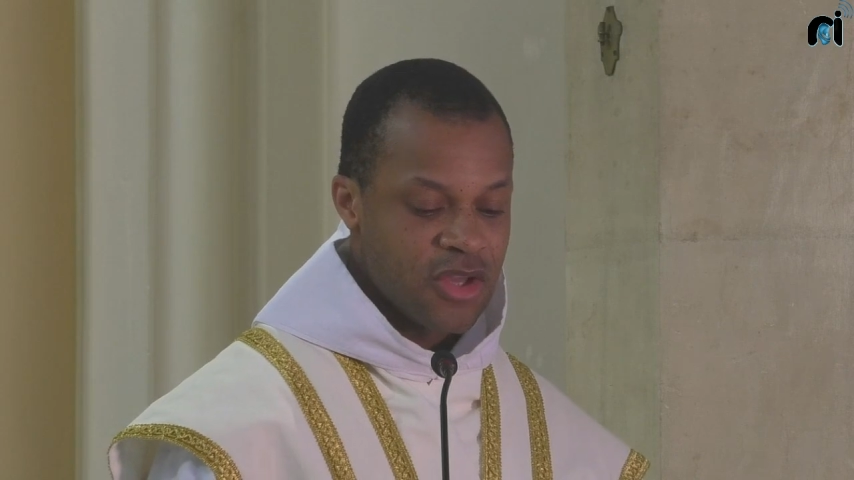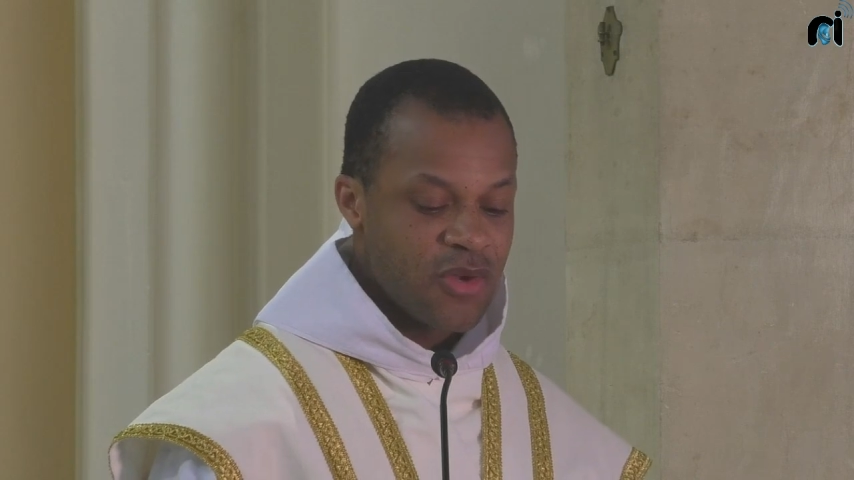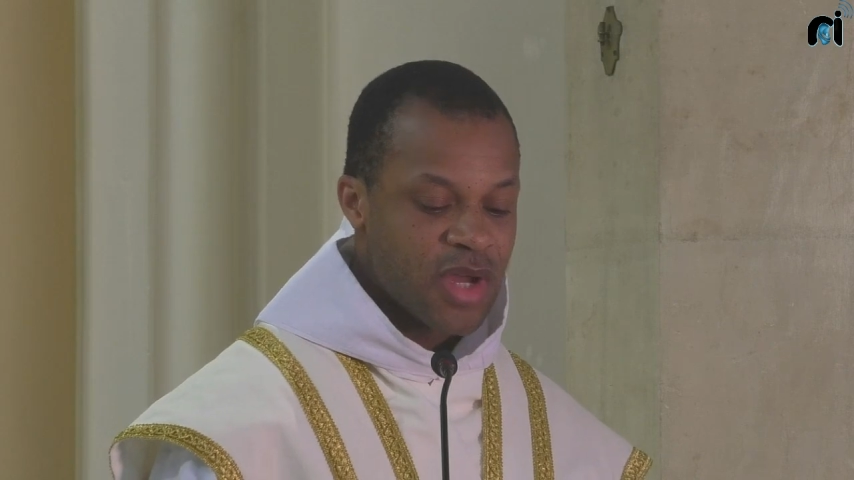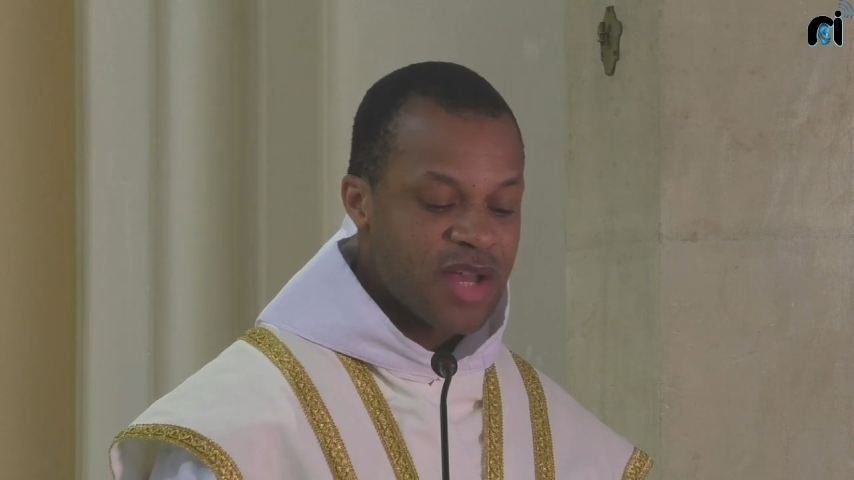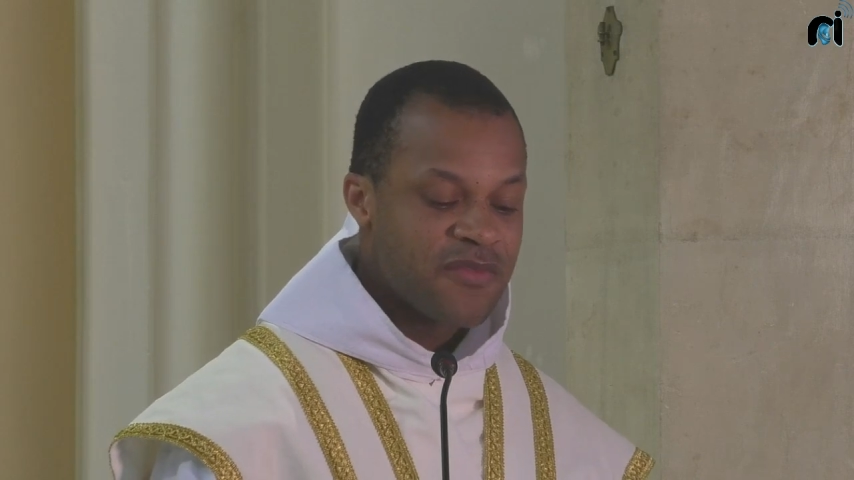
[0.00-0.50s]

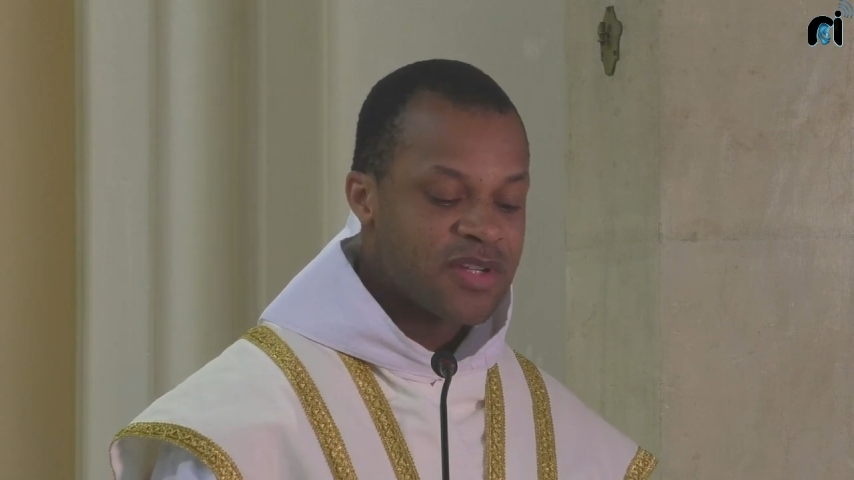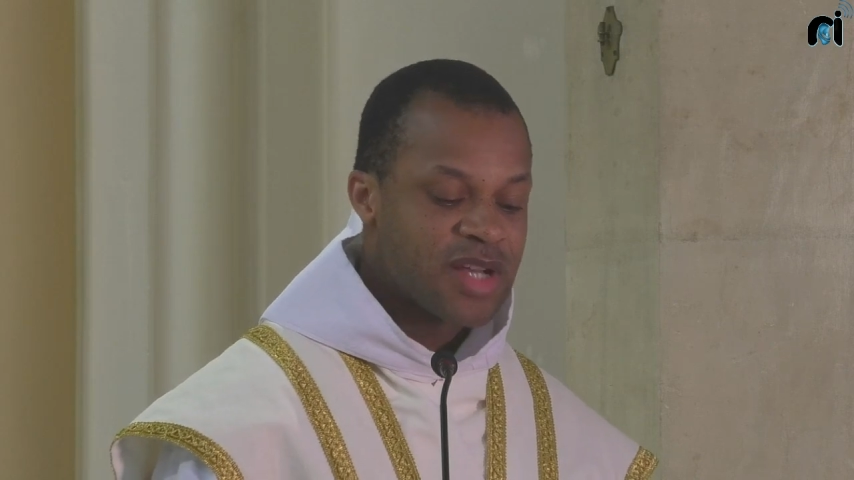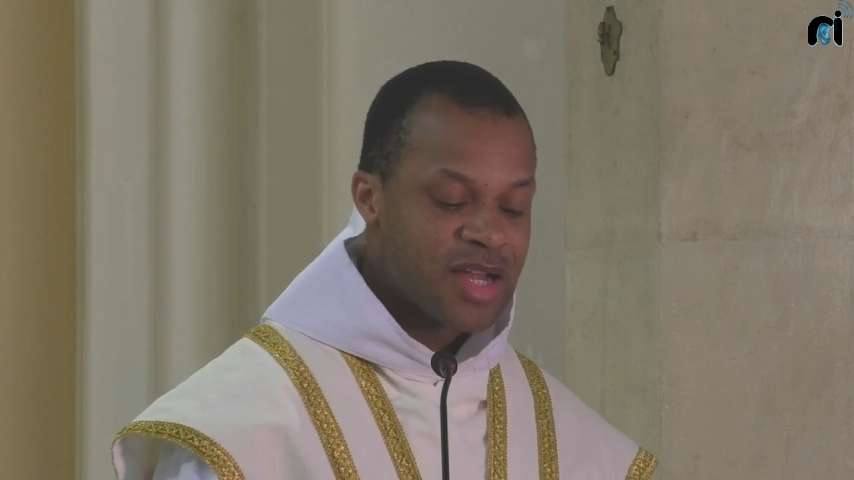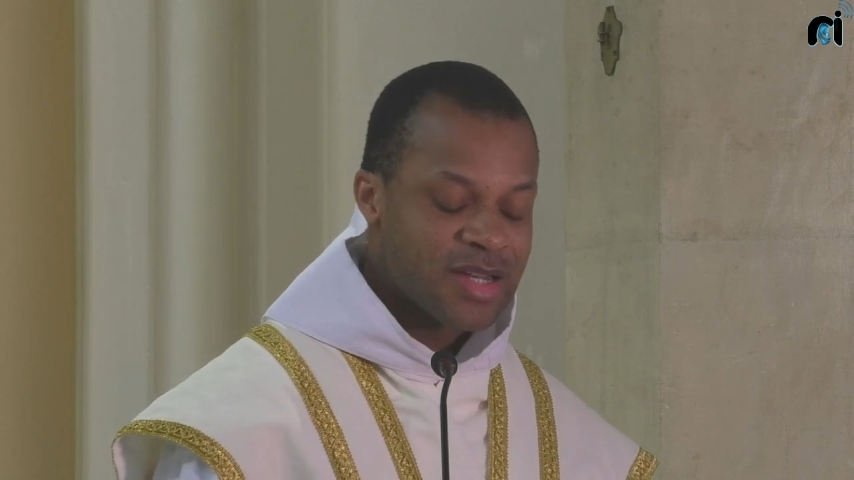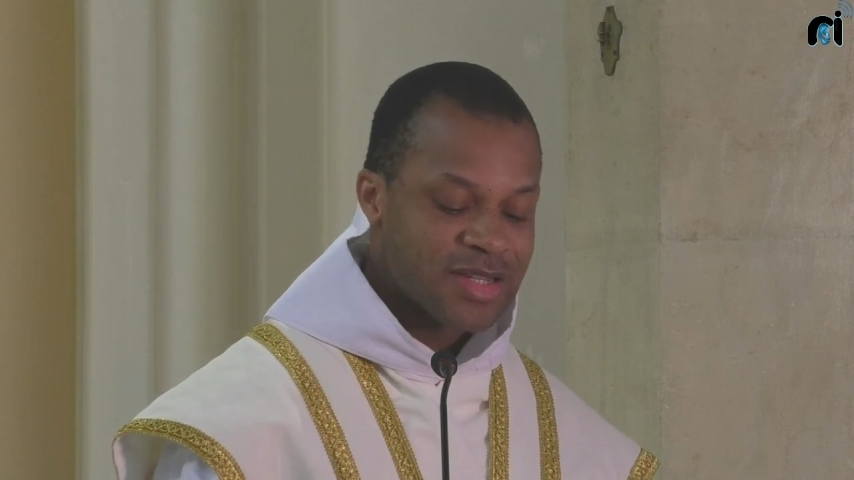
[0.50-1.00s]
You have
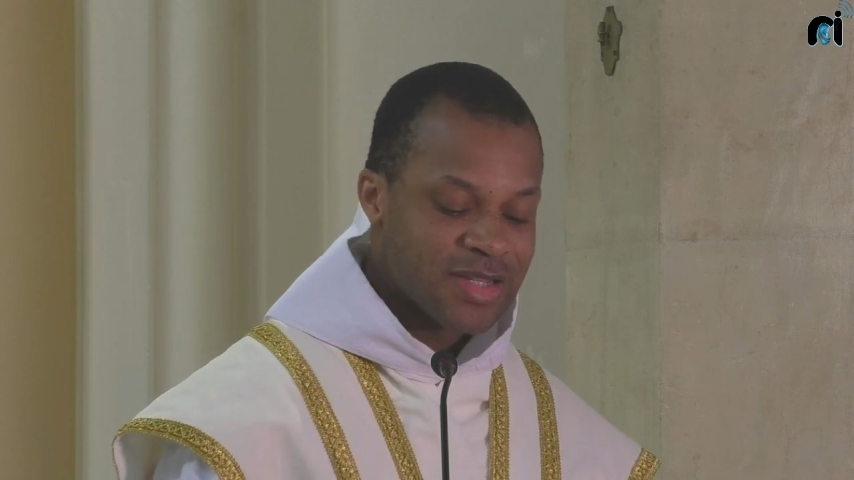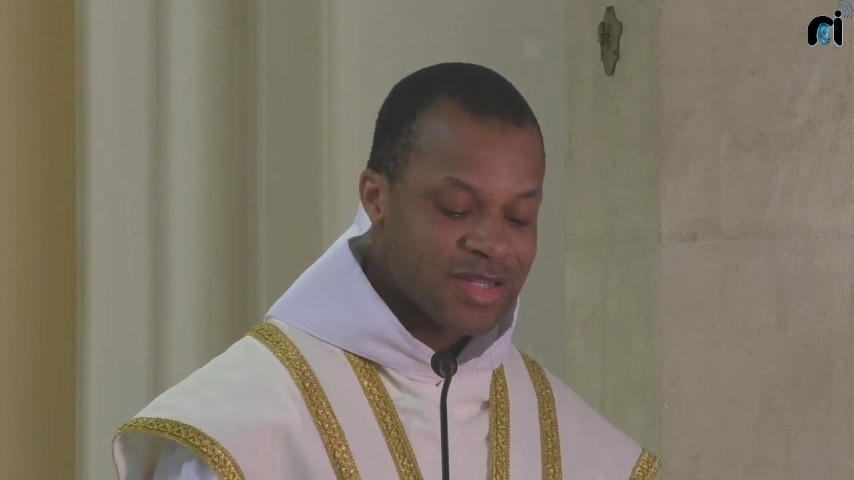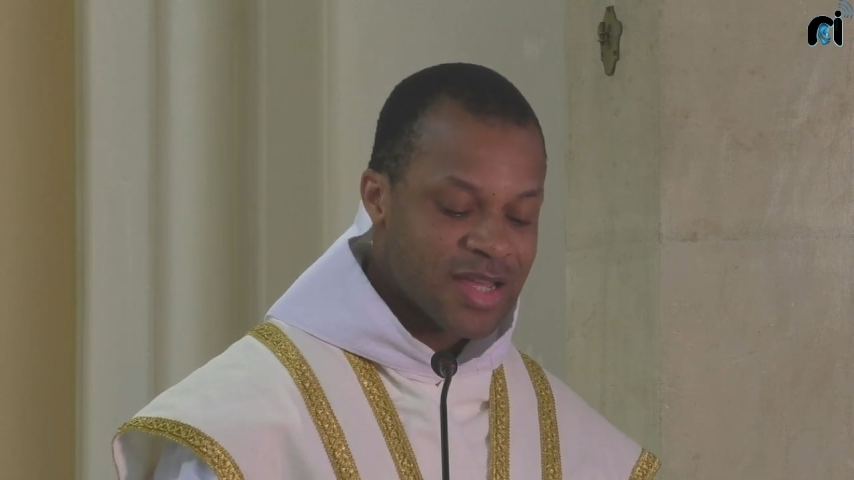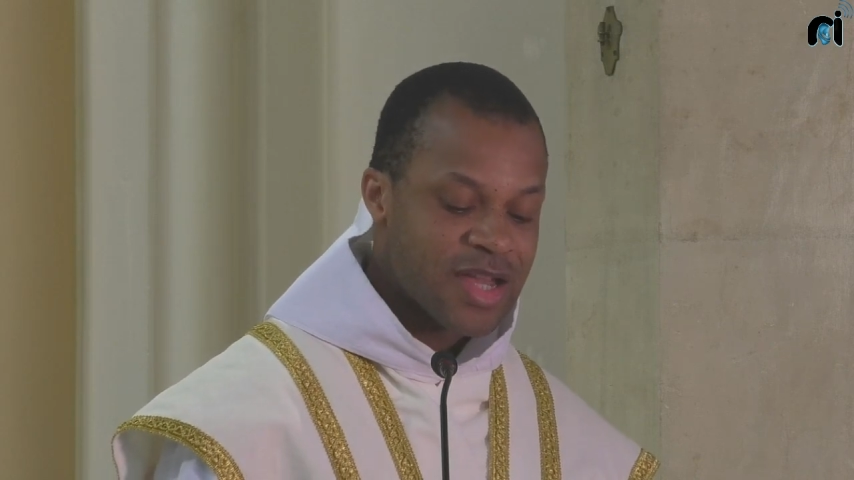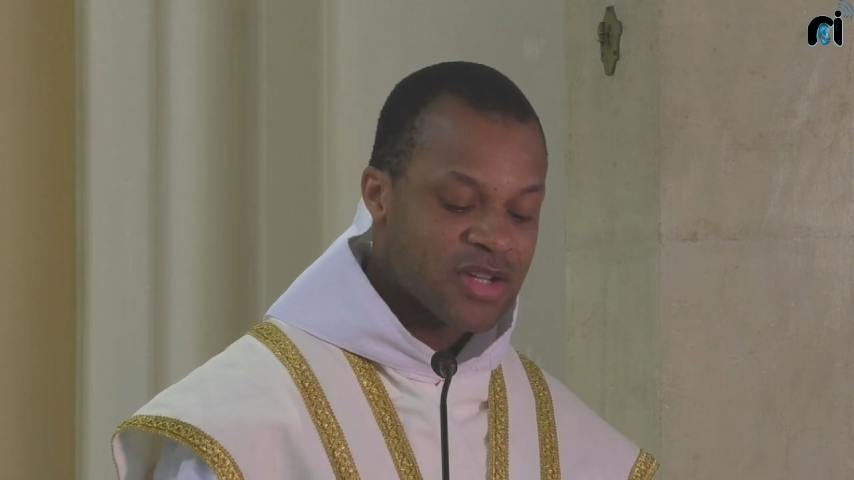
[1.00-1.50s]
to
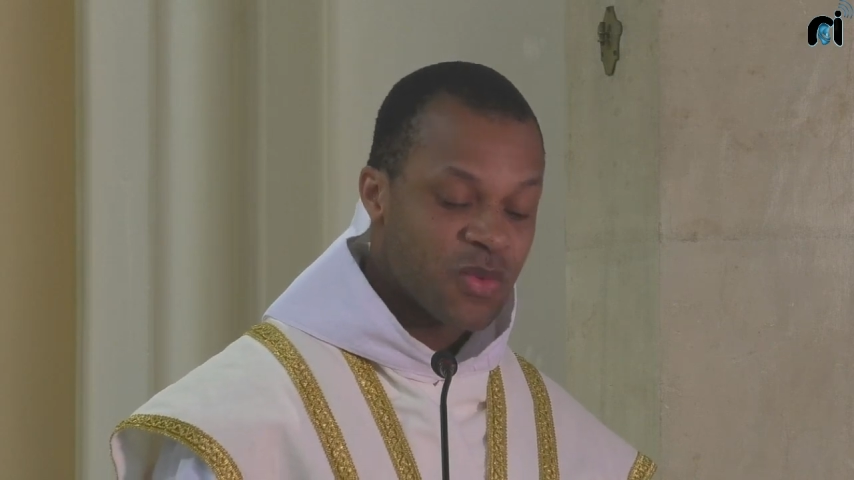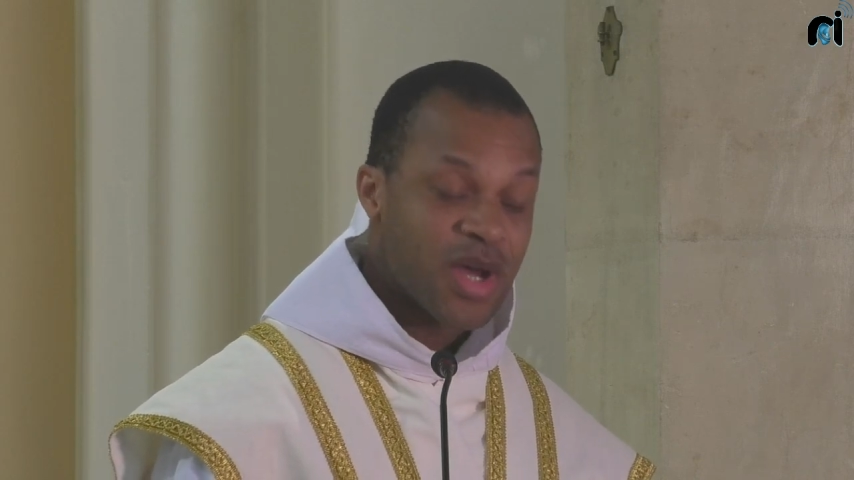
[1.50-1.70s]
understand